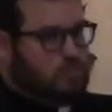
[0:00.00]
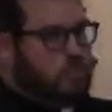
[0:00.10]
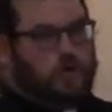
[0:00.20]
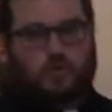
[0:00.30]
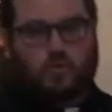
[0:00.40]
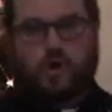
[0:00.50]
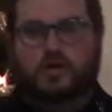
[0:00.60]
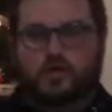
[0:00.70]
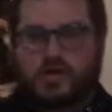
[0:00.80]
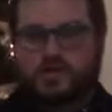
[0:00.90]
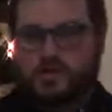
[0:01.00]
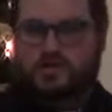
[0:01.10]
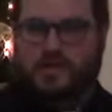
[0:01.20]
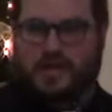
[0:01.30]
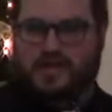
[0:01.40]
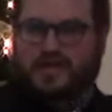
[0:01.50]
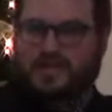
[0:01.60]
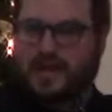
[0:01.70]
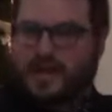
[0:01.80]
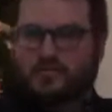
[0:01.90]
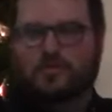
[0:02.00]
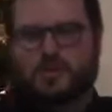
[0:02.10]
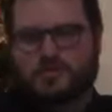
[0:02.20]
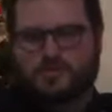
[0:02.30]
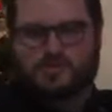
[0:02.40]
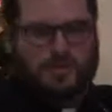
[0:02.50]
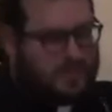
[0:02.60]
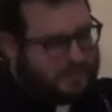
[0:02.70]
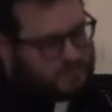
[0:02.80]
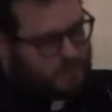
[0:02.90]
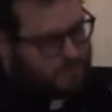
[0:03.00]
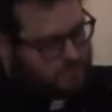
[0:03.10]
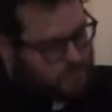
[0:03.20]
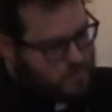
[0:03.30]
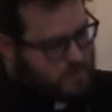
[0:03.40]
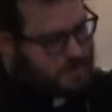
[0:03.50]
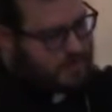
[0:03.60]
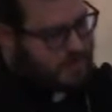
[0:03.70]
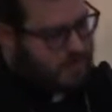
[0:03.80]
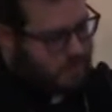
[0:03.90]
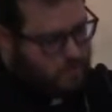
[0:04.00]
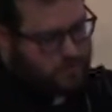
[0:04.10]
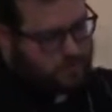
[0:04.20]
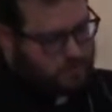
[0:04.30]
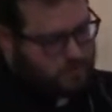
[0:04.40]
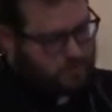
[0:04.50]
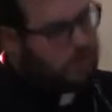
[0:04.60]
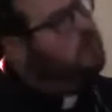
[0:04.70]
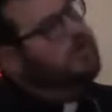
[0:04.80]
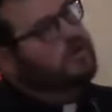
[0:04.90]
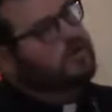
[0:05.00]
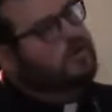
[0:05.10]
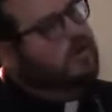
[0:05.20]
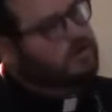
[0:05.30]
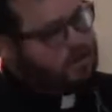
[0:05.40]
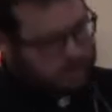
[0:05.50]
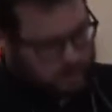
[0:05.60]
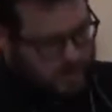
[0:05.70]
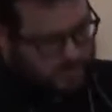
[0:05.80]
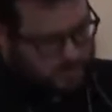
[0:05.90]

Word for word: Well, what do we do then? How do we do this to avoid what you are describing?